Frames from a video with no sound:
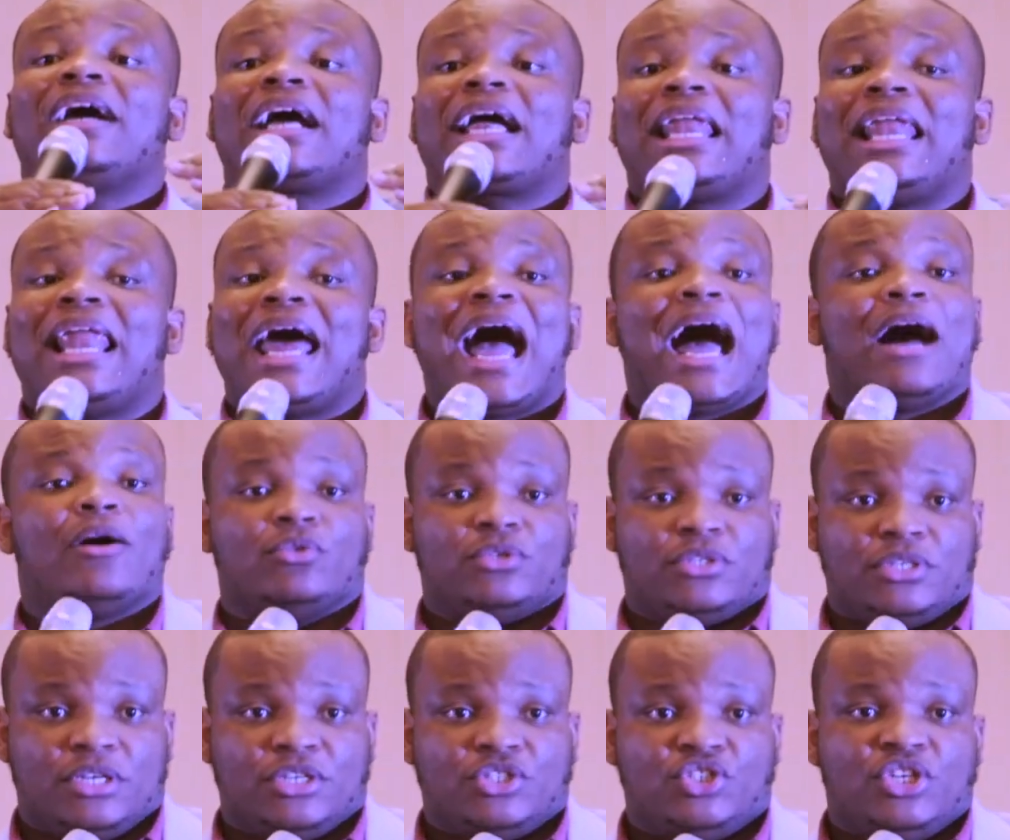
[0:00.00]

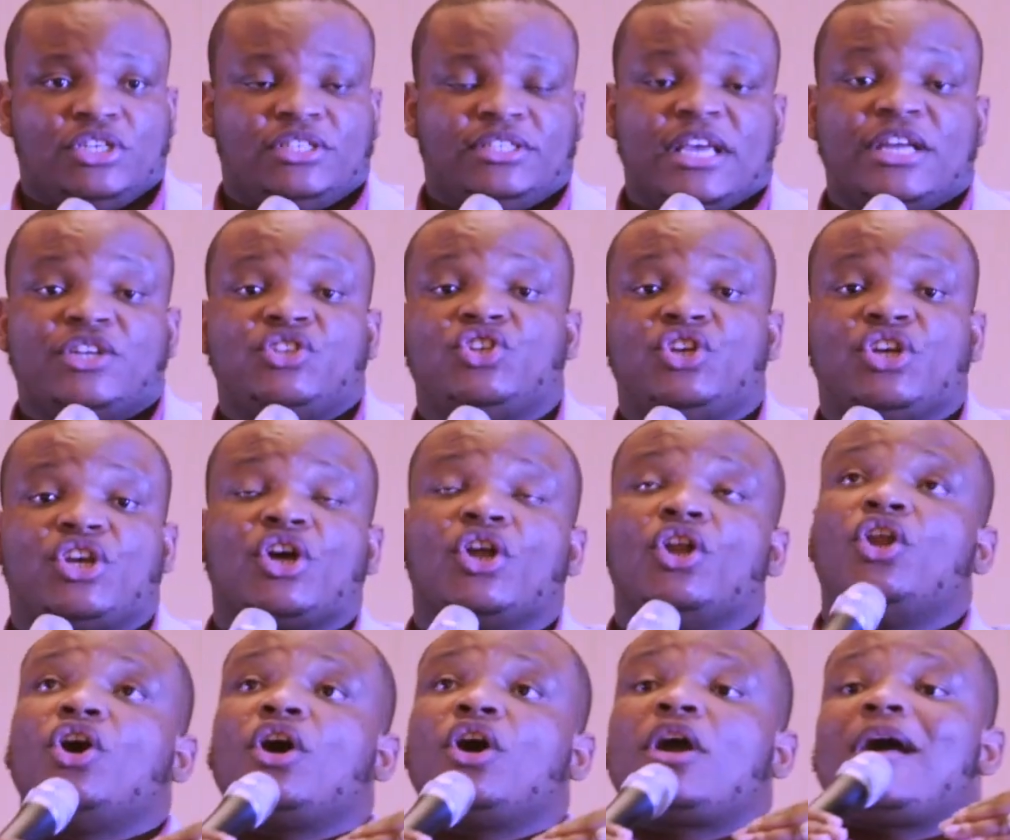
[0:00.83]
clouds. She said she
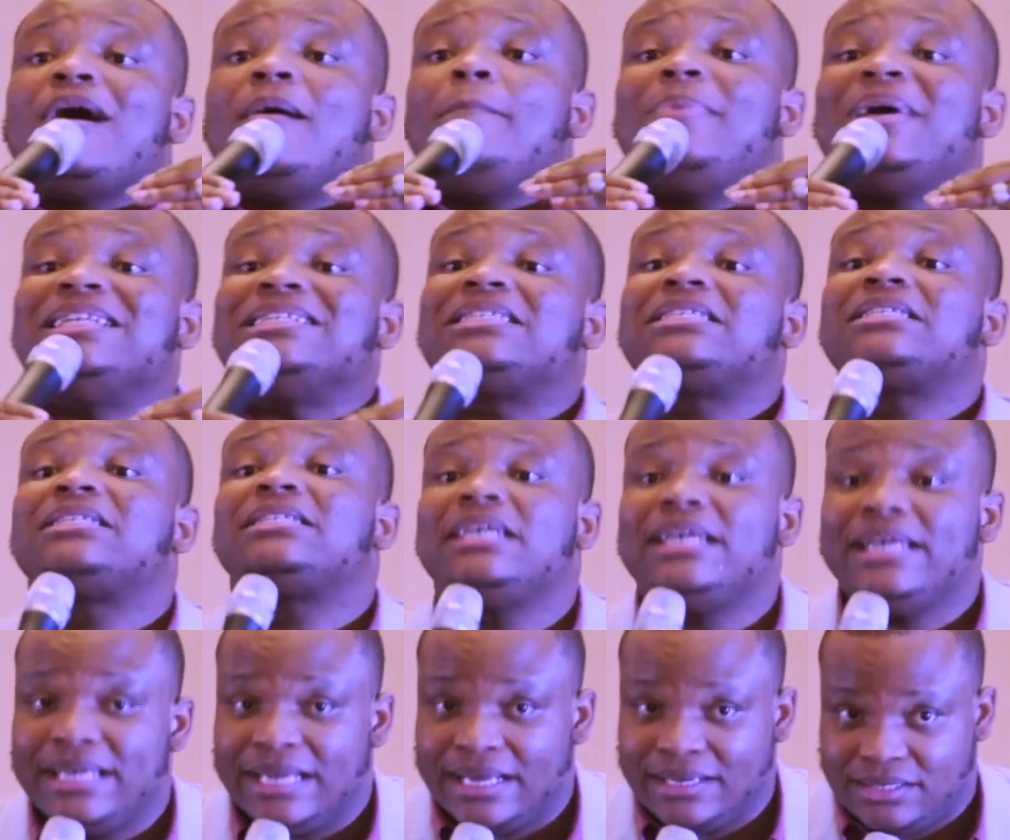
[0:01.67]
could look up and
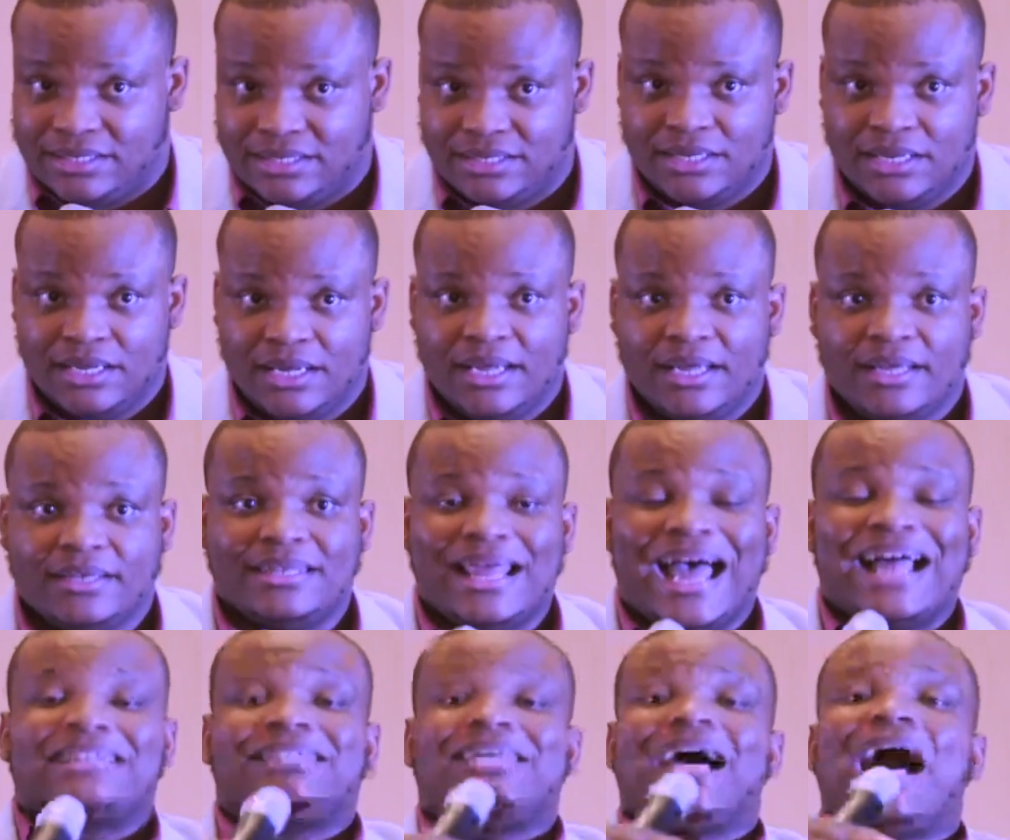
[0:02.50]
see it.
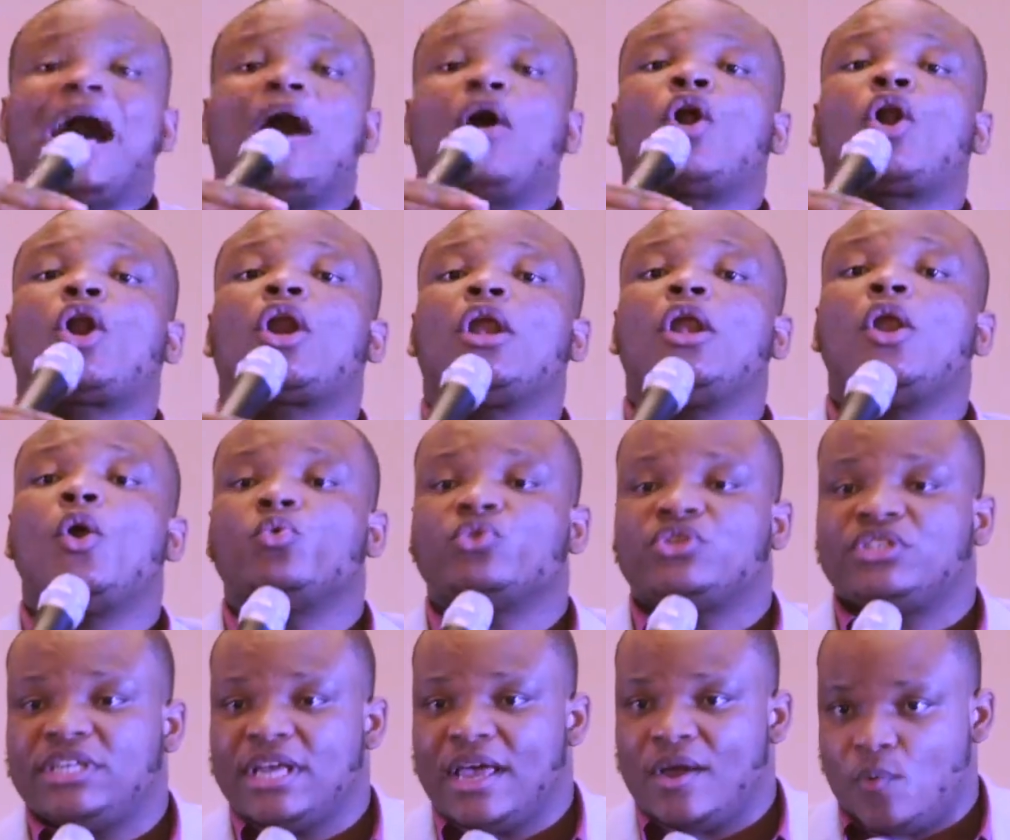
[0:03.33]
That's how
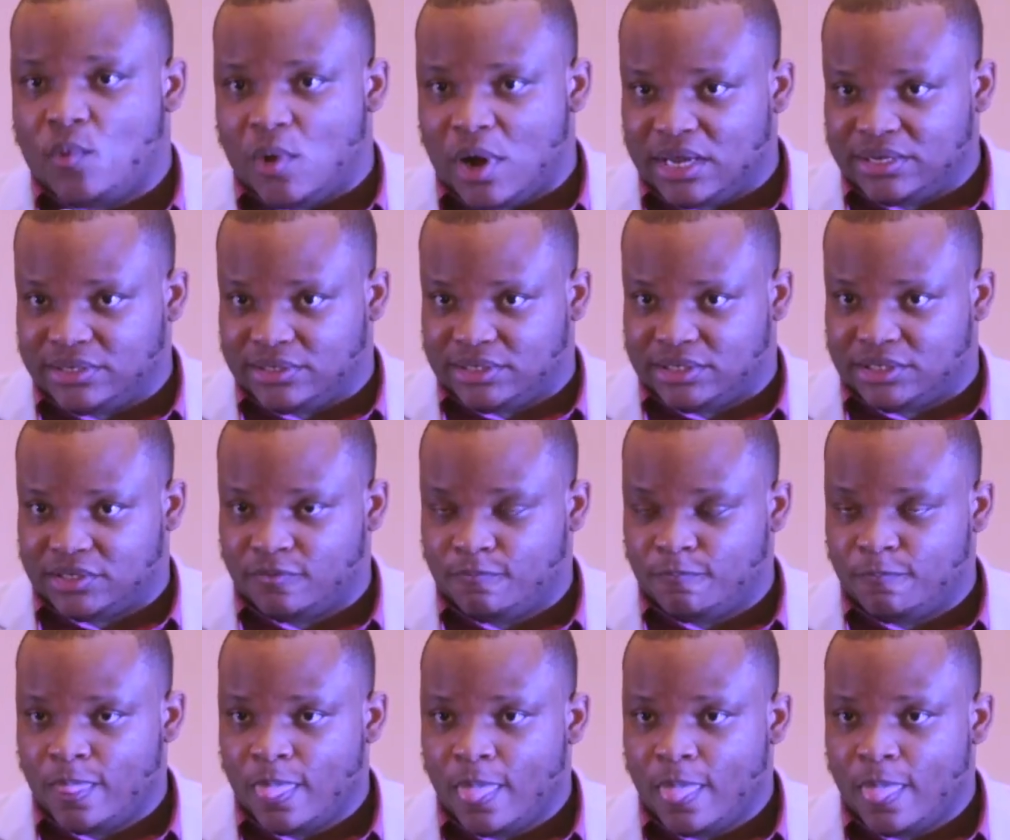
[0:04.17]
close it was.